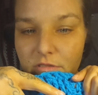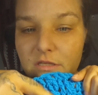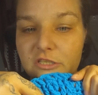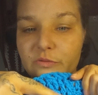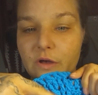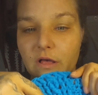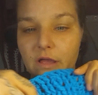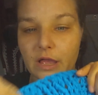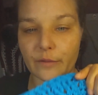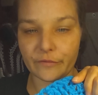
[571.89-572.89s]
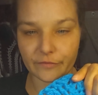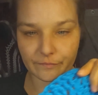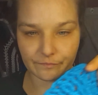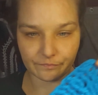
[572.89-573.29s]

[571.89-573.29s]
the small cable.